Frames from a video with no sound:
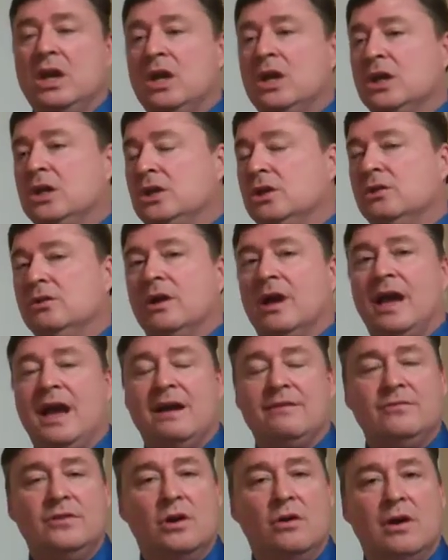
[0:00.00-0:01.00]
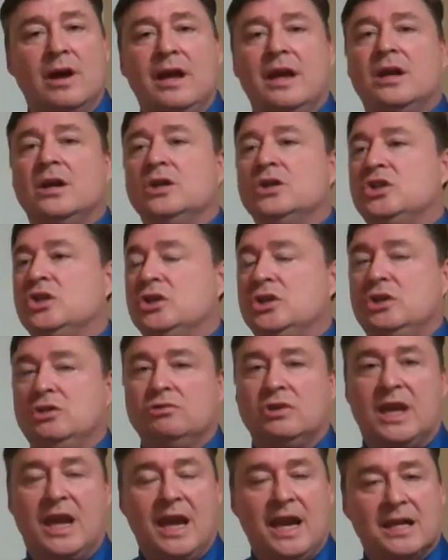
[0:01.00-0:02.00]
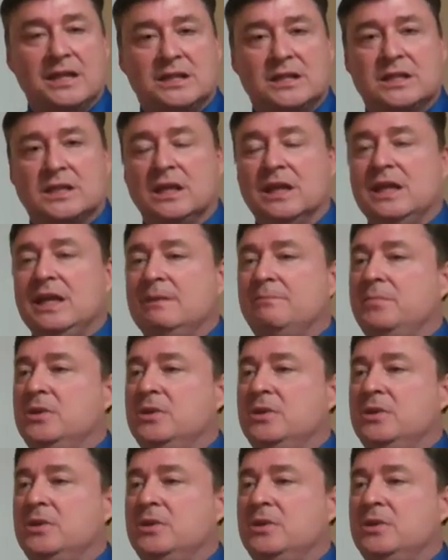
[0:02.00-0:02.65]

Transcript: You have no energy. You can't sleep.